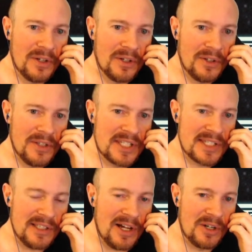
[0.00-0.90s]
this
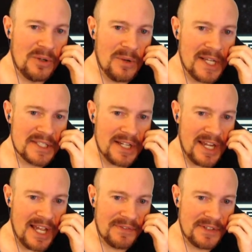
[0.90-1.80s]
slug quest, I
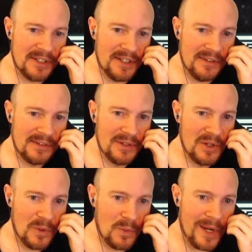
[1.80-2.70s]
have to
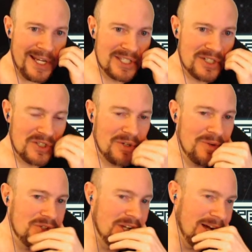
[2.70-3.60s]
waste
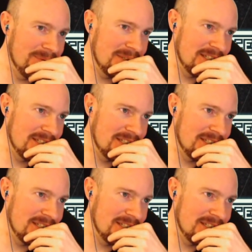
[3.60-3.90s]
two jumps.